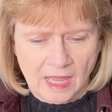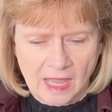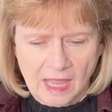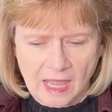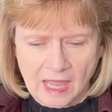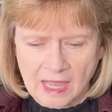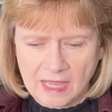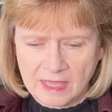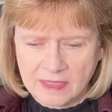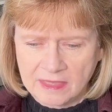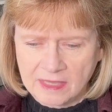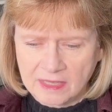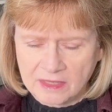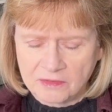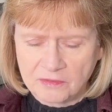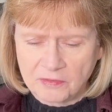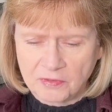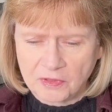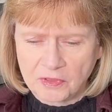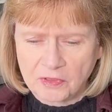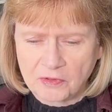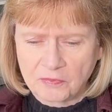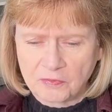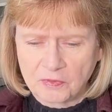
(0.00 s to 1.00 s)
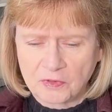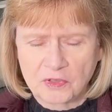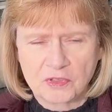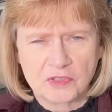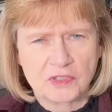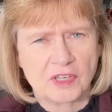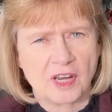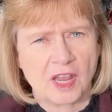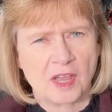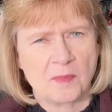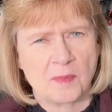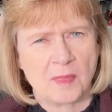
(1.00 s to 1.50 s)
And then for the first
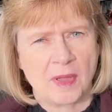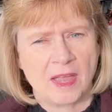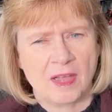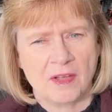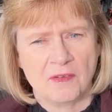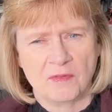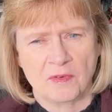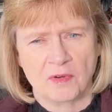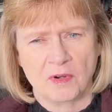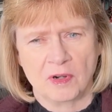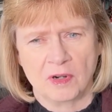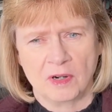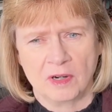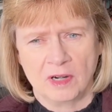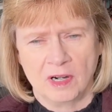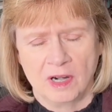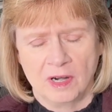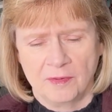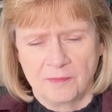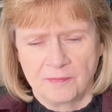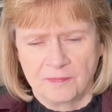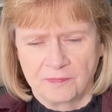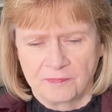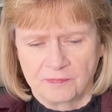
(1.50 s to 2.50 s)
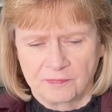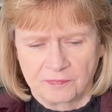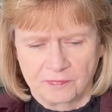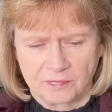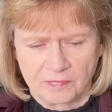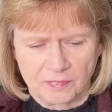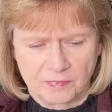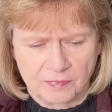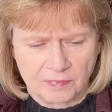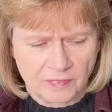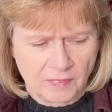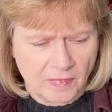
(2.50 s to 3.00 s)
time ever,
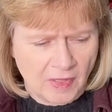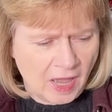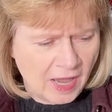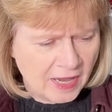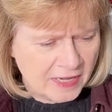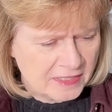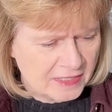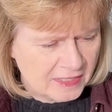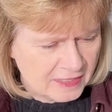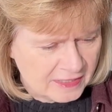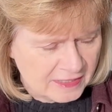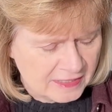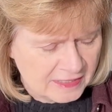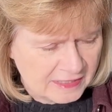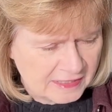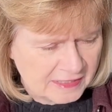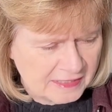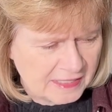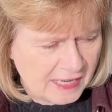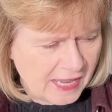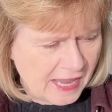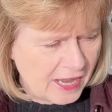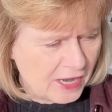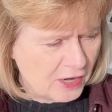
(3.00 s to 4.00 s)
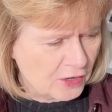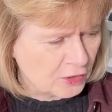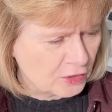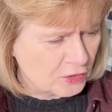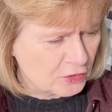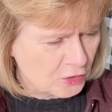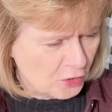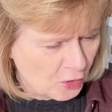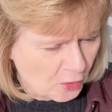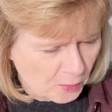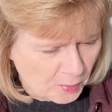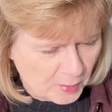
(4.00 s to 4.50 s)
I didn't say, or
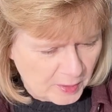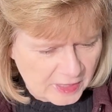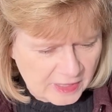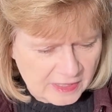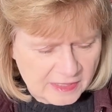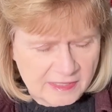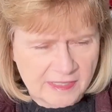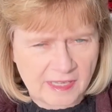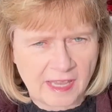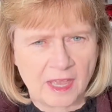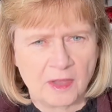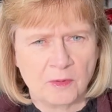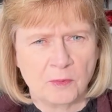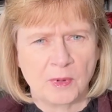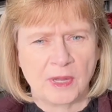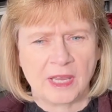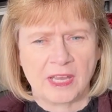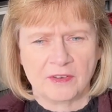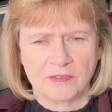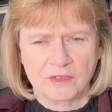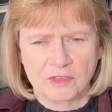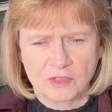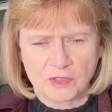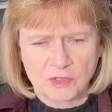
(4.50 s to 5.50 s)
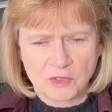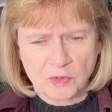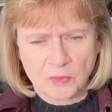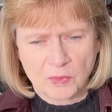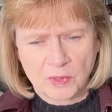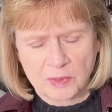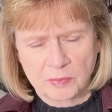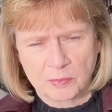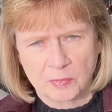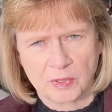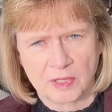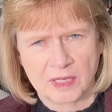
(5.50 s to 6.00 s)
nobody said, we have to do
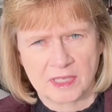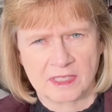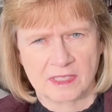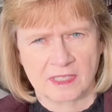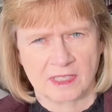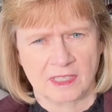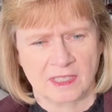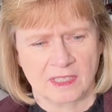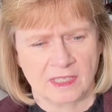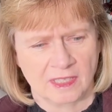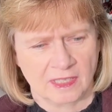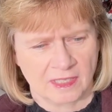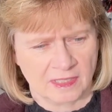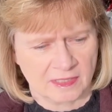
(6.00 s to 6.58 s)
one present at a